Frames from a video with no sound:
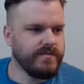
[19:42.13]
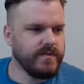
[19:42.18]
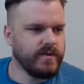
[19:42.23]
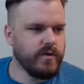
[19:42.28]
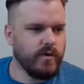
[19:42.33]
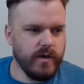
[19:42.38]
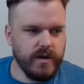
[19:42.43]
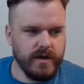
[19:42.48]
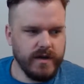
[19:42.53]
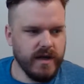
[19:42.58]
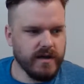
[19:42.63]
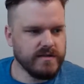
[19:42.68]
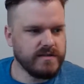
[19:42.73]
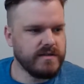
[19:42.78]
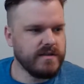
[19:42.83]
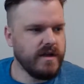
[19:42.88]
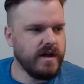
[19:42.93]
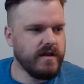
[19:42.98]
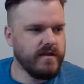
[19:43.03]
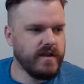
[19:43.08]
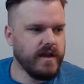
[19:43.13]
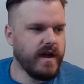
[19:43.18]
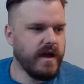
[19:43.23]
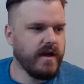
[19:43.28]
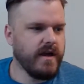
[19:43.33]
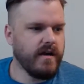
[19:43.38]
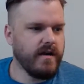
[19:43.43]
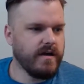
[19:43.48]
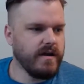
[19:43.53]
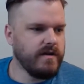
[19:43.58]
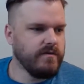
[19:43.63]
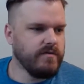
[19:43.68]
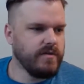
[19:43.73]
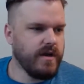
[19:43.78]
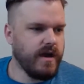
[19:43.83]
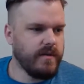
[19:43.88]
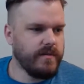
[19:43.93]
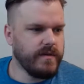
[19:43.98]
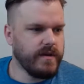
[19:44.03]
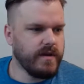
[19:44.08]
Quentin Nelson on the IR. He would
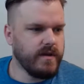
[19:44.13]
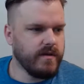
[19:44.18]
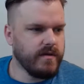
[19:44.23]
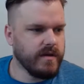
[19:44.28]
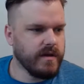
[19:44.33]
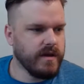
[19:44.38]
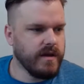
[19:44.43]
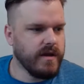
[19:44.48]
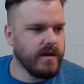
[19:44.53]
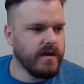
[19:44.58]
not be going.